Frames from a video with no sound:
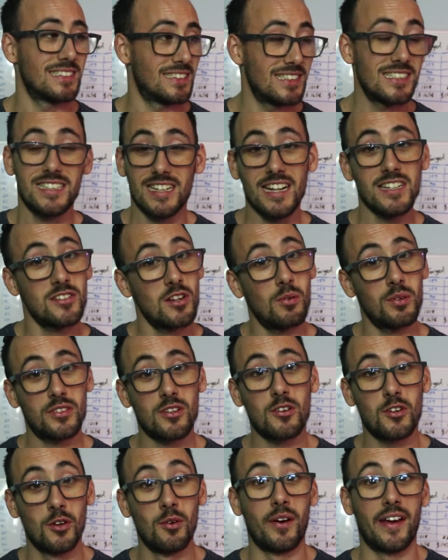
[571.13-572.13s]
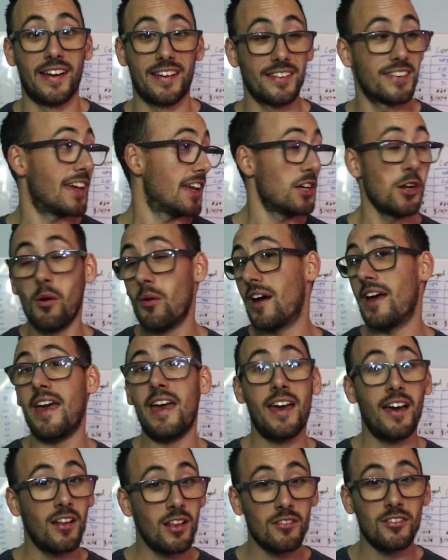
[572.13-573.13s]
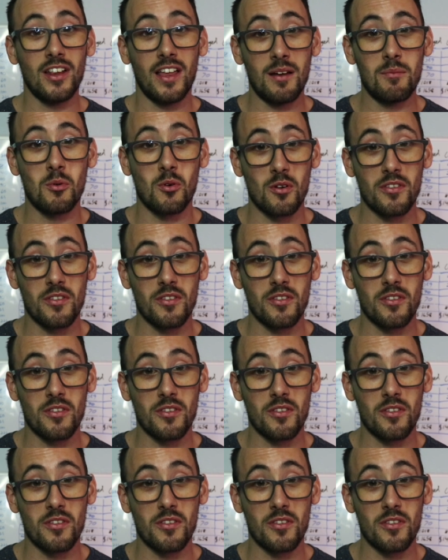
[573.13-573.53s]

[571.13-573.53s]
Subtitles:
These guys know what they're doing. They know a hell of a lot